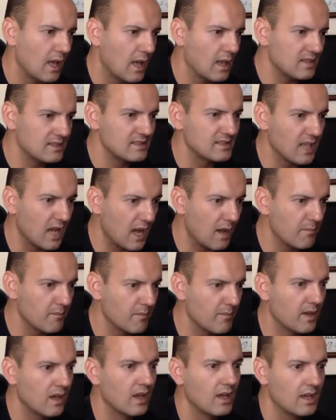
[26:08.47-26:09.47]
Some
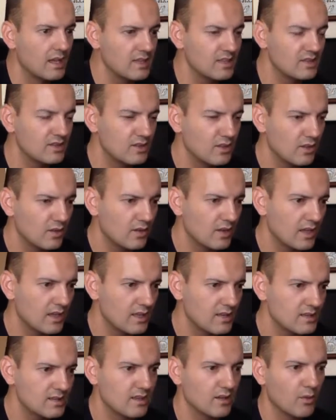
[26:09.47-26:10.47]

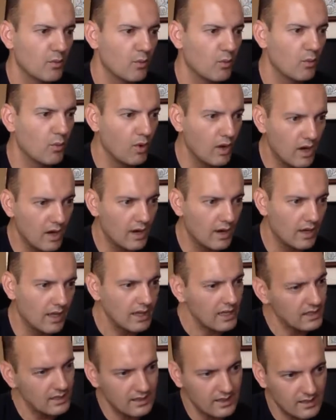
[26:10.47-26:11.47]
students were
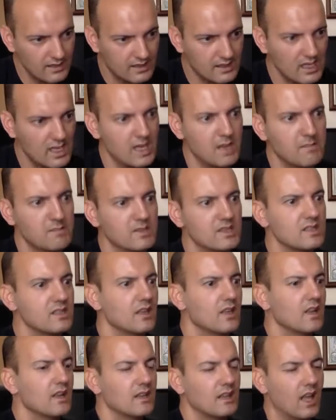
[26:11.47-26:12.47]
in the teams
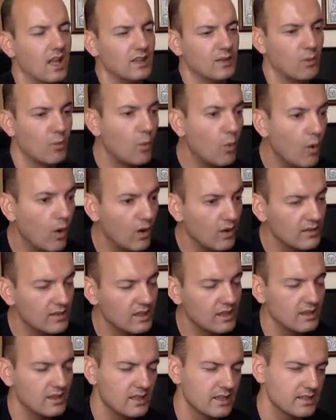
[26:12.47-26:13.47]
that won
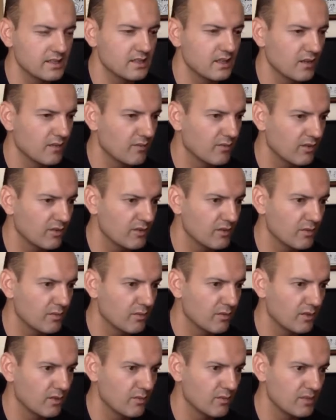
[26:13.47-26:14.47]
the STEMforYouth
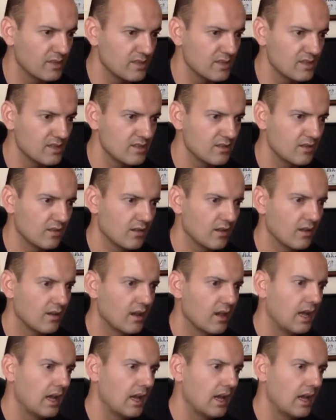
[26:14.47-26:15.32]
competition,